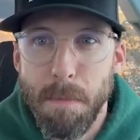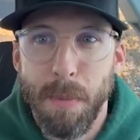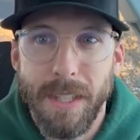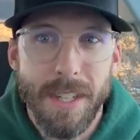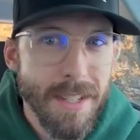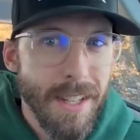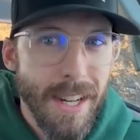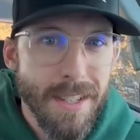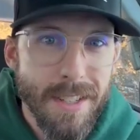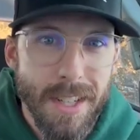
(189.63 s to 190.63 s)
but doesn't
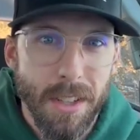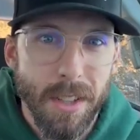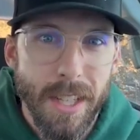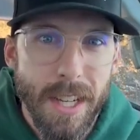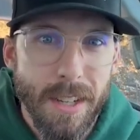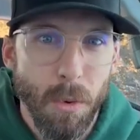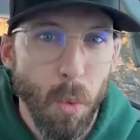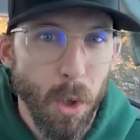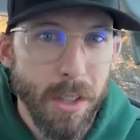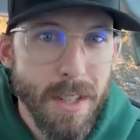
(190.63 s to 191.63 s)
necessarily
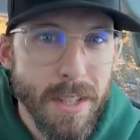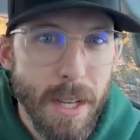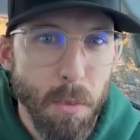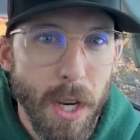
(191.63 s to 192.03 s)
work the same